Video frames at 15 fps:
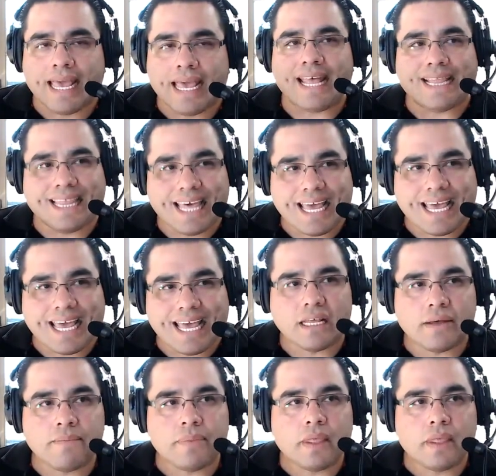And
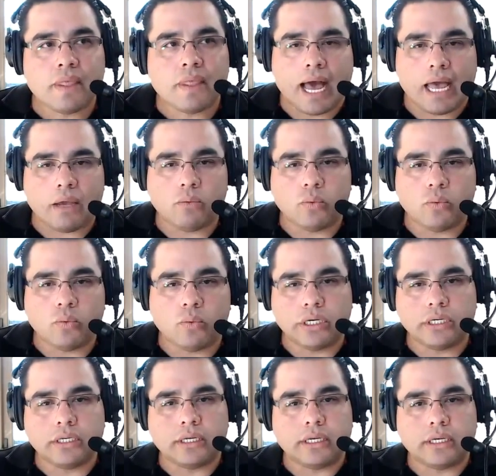then I
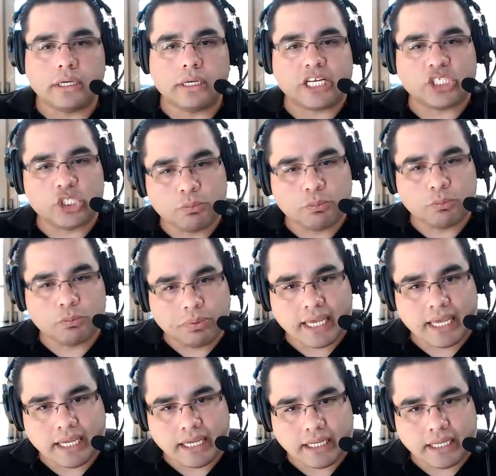would
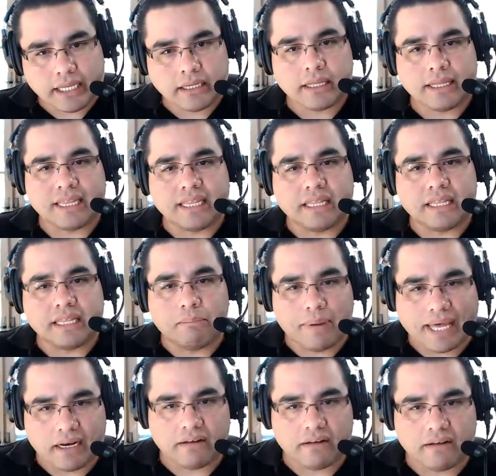explain the
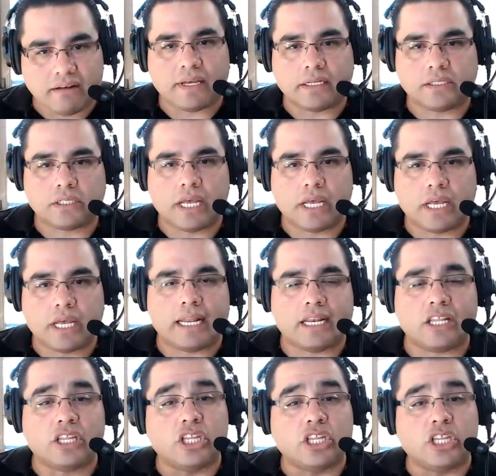benefit
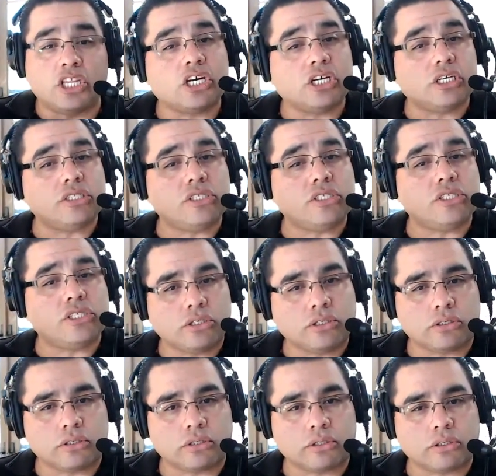and the
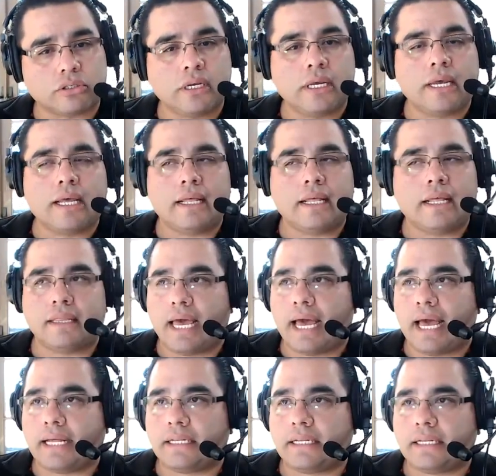concern
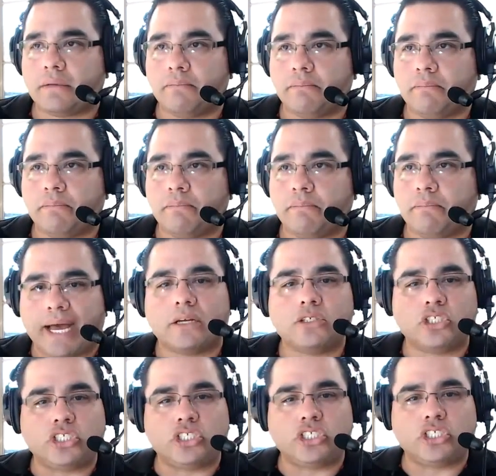that
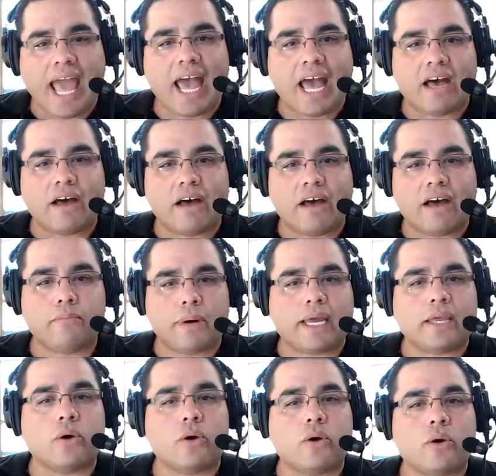buyers should have
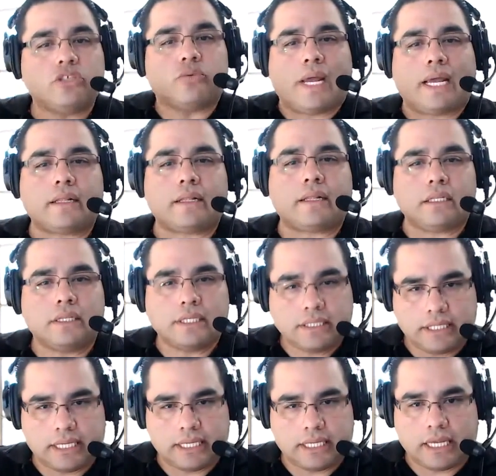by going directly to the
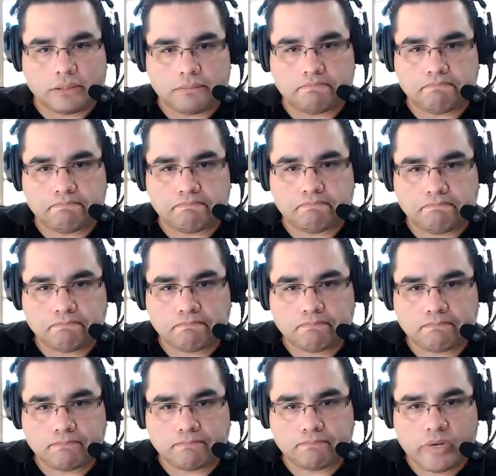listing agent,
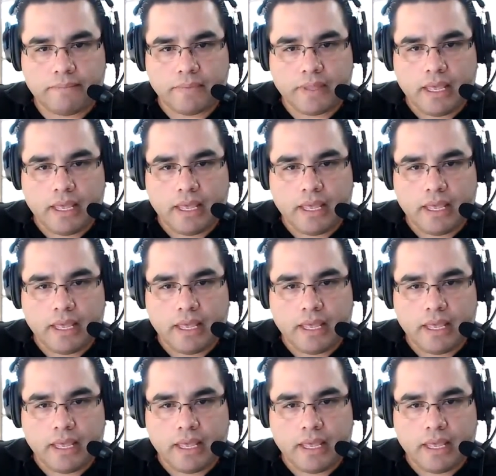right?